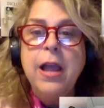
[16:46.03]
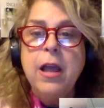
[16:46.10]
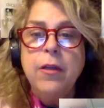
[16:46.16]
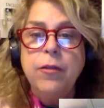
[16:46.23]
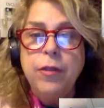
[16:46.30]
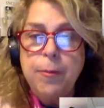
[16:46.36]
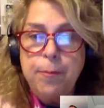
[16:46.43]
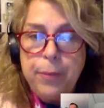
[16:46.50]

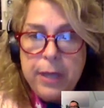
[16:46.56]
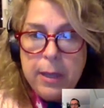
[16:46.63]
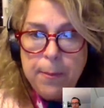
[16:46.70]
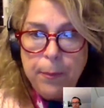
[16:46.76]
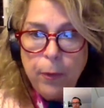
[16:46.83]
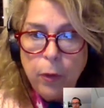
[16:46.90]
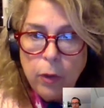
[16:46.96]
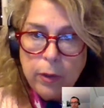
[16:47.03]
The
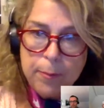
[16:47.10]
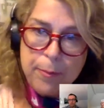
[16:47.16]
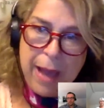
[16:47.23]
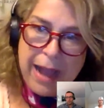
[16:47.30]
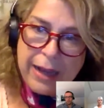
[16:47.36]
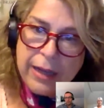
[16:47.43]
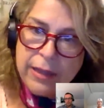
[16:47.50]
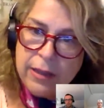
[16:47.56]
people
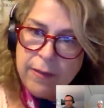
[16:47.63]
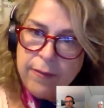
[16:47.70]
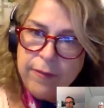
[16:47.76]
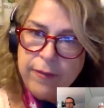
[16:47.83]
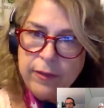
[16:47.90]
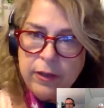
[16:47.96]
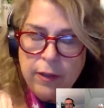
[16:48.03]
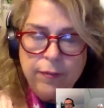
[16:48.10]
back in
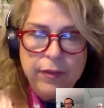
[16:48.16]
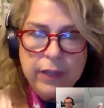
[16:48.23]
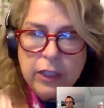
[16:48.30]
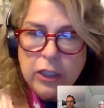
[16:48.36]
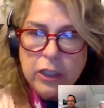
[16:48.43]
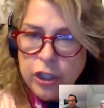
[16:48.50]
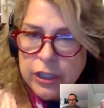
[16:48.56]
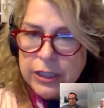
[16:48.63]
the
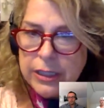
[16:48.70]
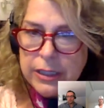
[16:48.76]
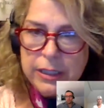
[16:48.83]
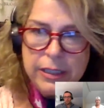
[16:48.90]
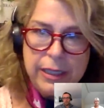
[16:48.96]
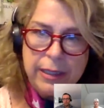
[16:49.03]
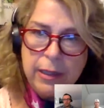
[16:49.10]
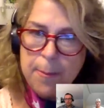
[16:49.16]
villages
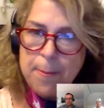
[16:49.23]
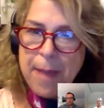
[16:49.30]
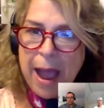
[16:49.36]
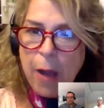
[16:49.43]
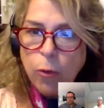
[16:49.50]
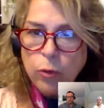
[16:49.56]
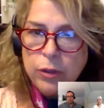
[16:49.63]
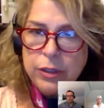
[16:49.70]
and the
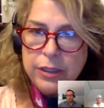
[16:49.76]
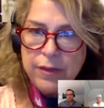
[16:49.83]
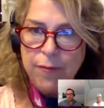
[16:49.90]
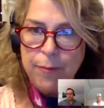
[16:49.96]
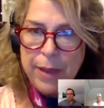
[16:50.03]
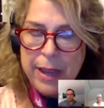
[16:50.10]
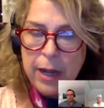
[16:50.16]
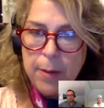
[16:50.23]
mountains of
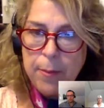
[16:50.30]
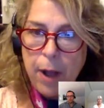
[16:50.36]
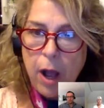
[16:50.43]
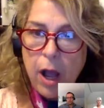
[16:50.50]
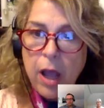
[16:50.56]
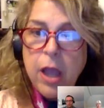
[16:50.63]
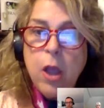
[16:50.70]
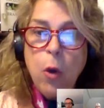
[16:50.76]
Panama,
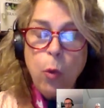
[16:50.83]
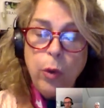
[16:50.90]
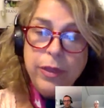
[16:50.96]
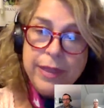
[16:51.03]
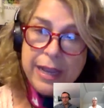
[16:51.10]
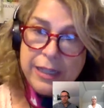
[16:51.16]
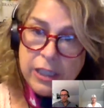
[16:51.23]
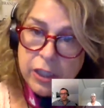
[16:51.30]
when
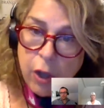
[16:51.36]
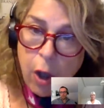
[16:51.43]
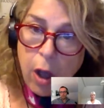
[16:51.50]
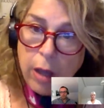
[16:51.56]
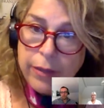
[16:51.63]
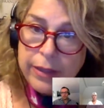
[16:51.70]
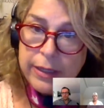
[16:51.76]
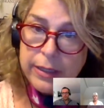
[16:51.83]
they saw
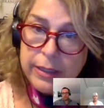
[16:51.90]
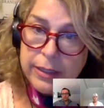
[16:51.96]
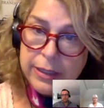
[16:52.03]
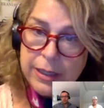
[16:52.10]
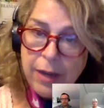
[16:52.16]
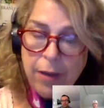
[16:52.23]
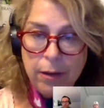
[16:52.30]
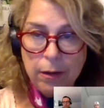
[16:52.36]
these
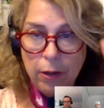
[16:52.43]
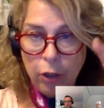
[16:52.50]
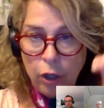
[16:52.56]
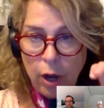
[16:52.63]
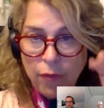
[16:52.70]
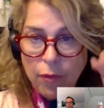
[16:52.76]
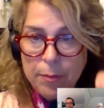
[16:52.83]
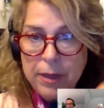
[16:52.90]

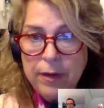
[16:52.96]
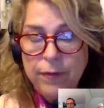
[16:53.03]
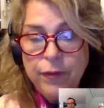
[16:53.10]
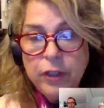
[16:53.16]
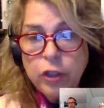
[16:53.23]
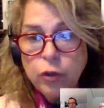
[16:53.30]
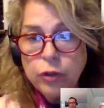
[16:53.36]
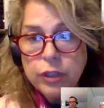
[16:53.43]
government
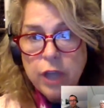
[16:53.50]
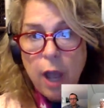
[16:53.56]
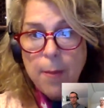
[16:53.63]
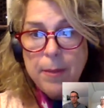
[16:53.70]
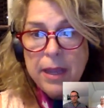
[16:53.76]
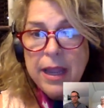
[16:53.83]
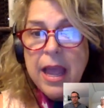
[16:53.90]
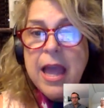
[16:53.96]
officials
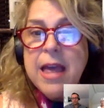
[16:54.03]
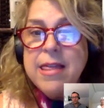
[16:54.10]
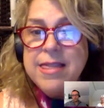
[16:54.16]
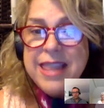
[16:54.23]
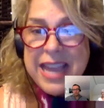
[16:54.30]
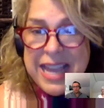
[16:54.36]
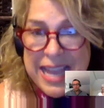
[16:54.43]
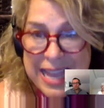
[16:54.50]
coming,
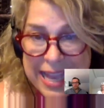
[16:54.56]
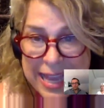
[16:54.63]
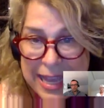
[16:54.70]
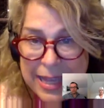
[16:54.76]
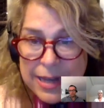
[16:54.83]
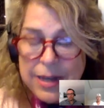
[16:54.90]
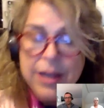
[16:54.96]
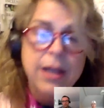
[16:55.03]
they
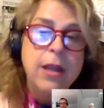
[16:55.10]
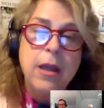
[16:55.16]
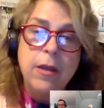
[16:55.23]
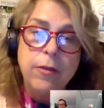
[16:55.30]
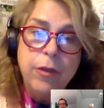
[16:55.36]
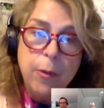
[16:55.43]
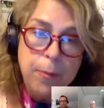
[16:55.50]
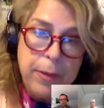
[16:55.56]
hid
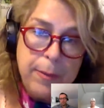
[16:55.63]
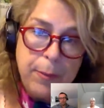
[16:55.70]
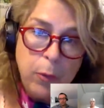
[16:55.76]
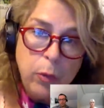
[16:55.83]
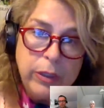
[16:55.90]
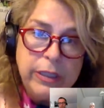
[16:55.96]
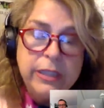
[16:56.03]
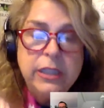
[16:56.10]
their people
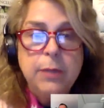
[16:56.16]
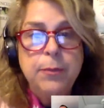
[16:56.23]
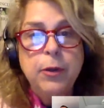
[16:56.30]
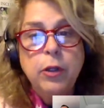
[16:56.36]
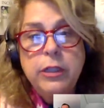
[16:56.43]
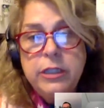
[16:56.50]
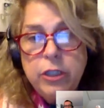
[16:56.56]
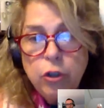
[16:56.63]
with
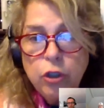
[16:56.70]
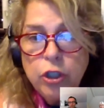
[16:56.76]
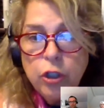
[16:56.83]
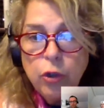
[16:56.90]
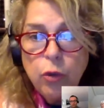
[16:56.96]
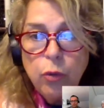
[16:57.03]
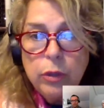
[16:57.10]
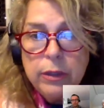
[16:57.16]
disabilities, their
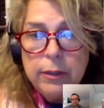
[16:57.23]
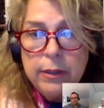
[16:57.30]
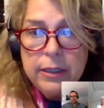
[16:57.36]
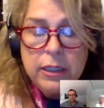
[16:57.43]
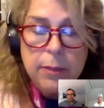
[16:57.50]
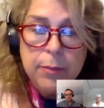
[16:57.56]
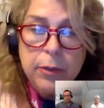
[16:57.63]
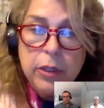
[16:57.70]
children with
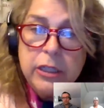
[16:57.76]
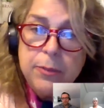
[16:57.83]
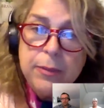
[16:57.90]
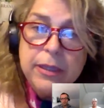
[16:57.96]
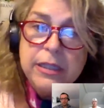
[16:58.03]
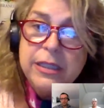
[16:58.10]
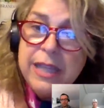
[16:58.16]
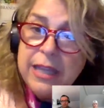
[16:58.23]
disabilities,
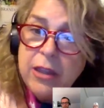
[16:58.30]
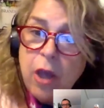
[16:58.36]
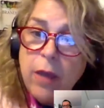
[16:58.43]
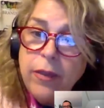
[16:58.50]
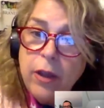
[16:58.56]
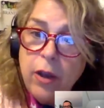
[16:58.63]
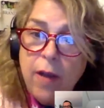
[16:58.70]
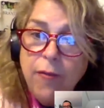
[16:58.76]
because they thought the
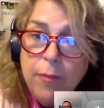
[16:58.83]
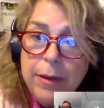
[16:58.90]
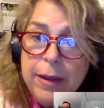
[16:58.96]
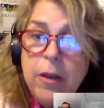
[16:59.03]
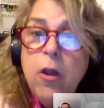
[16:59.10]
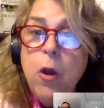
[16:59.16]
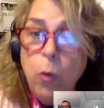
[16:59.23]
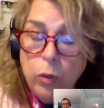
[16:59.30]
government
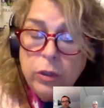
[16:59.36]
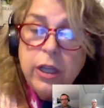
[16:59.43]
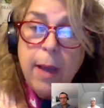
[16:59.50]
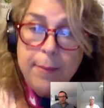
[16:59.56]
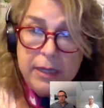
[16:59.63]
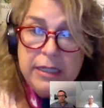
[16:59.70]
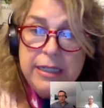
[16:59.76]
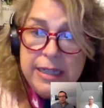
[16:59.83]
was
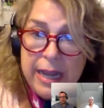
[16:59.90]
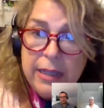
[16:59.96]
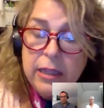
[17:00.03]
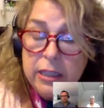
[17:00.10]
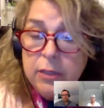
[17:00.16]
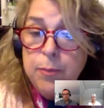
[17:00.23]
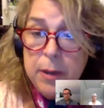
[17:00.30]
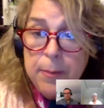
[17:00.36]
coming to take
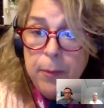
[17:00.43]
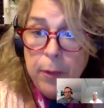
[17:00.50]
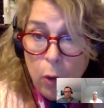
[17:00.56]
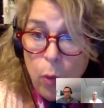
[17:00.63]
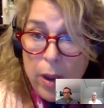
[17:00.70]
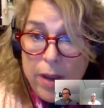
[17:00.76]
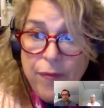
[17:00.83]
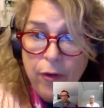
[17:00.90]
these people
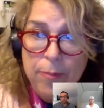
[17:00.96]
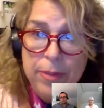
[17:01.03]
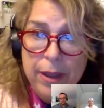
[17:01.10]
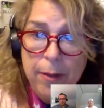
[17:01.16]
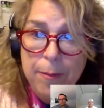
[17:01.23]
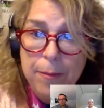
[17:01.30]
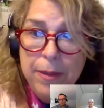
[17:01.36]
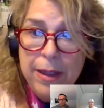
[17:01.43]
away from them.